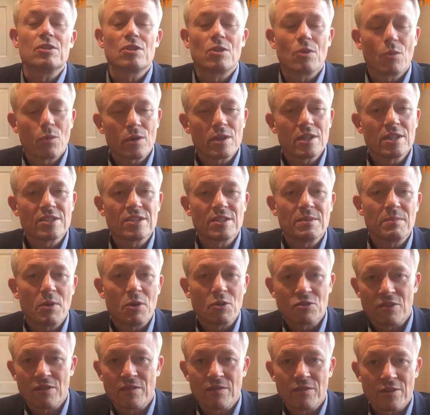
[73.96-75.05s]
the wheels in
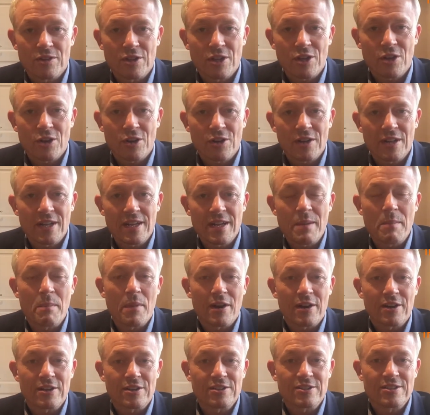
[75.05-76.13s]
motion for the Curly
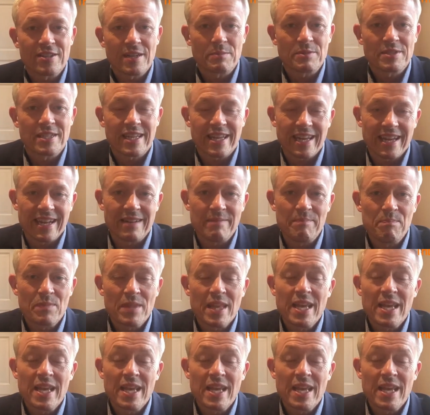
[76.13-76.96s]
Marketer tips again.